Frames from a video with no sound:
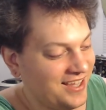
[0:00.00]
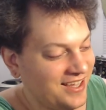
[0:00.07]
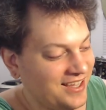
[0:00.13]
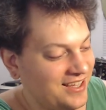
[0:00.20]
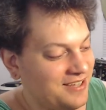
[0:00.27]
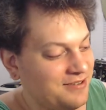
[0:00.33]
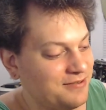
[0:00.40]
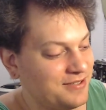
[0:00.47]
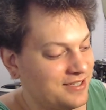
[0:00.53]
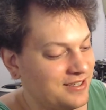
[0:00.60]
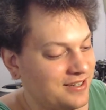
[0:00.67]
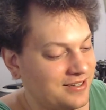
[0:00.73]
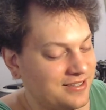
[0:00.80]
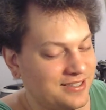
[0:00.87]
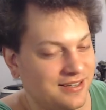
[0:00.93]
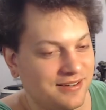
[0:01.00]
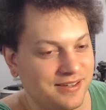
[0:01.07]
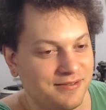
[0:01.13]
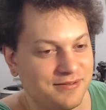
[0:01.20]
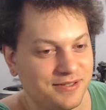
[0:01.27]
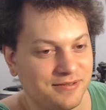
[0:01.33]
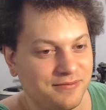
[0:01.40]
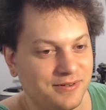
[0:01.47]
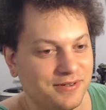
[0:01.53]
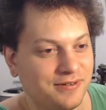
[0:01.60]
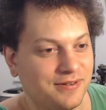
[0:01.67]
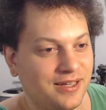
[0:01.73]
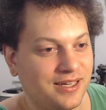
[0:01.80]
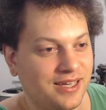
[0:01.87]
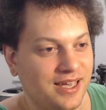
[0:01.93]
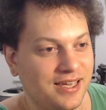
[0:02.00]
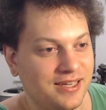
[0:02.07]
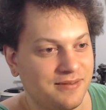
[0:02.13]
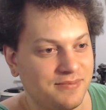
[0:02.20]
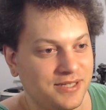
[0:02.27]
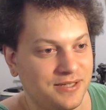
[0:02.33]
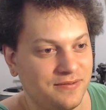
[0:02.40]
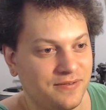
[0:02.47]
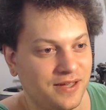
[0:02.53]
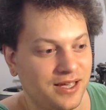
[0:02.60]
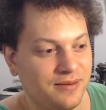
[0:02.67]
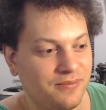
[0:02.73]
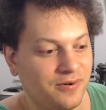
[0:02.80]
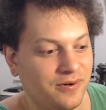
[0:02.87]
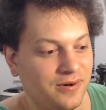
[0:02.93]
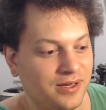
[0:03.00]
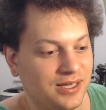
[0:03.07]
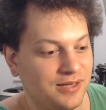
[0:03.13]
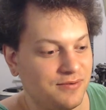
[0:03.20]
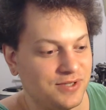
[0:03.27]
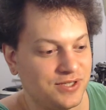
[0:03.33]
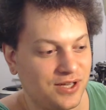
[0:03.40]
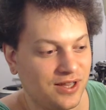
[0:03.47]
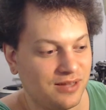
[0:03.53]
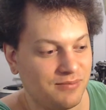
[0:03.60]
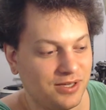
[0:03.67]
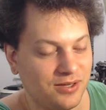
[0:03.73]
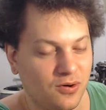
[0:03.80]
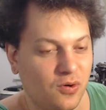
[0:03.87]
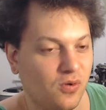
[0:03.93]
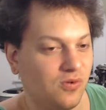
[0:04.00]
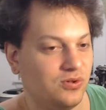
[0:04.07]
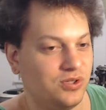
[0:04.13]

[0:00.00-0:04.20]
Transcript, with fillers: he was you could tell he was a real like AMD fanboy and he was telling me oh